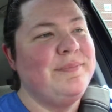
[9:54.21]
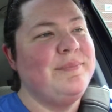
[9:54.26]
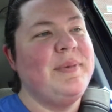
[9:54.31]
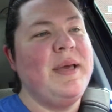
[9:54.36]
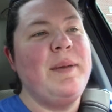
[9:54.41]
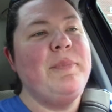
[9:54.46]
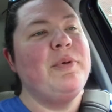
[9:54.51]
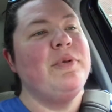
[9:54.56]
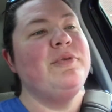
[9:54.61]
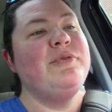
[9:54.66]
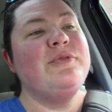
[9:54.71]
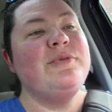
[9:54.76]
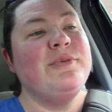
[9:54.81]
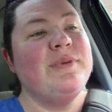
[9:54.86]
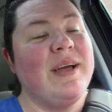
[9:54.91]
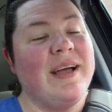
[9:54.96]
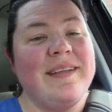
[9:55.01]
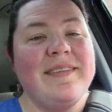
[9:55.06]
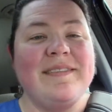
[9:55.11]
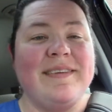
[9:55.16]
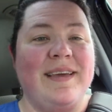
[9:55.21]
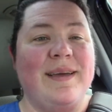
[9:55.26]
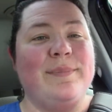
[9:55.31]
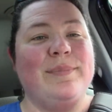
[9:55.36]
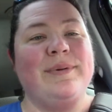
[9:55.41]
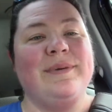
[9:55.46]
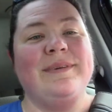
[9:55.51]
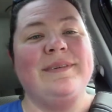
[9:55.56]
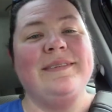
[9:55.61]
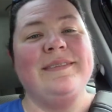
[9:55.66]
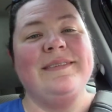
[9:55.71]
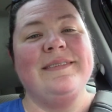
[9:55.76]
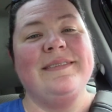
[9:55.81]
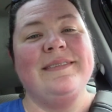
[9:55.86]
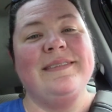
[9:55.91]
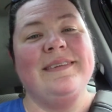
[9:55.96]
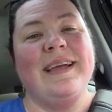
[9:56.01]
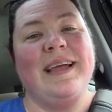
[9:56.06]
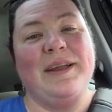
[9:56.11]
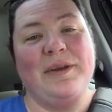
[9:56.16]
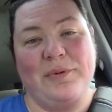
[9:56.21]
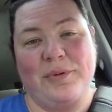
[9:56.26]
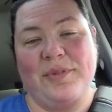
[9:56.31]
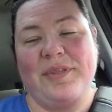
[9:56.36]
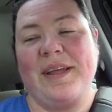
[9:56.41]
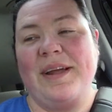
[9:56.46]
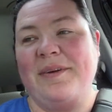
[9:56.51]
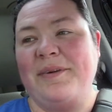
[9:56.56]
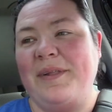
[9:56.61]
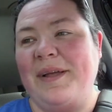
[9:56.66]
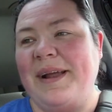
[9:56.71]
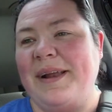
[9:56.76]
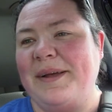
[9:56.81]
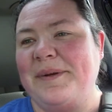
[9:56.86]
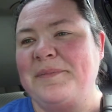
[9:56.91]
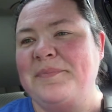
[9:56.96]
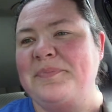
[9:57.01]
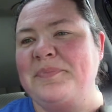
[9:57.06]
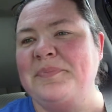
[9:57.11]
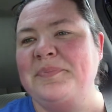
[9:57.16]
People do not tip in North Carolina.